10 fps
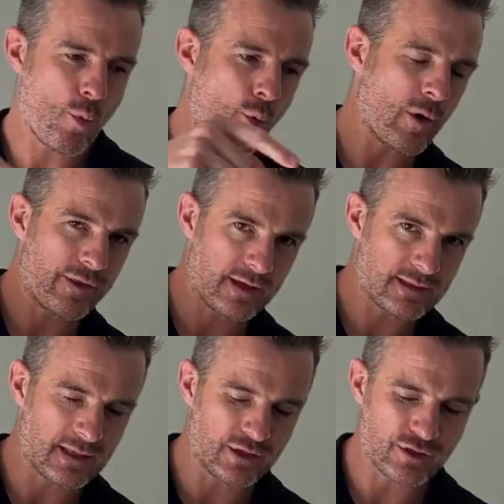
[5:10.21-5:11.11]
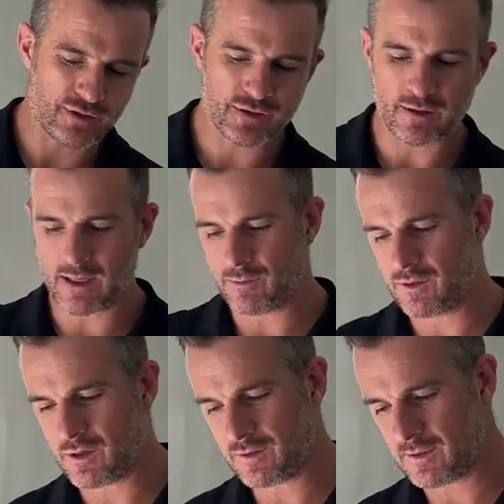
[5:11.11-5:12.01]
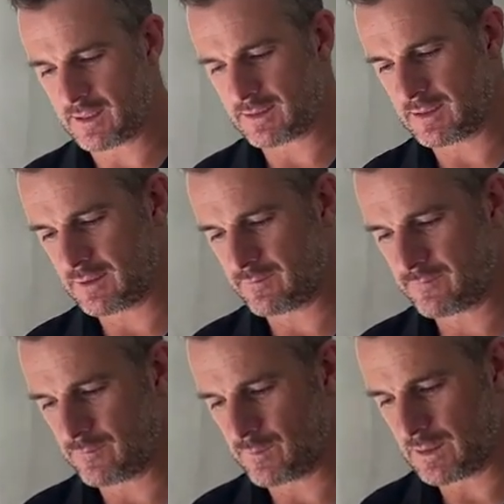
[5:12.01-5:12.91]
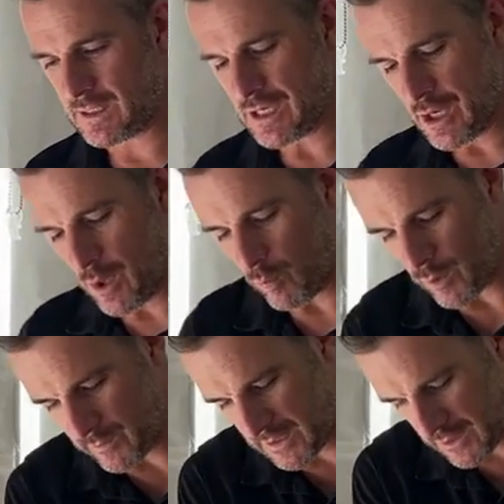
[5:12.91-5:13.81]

with extension. So Emma, you go into that extension for me. What I'm gonna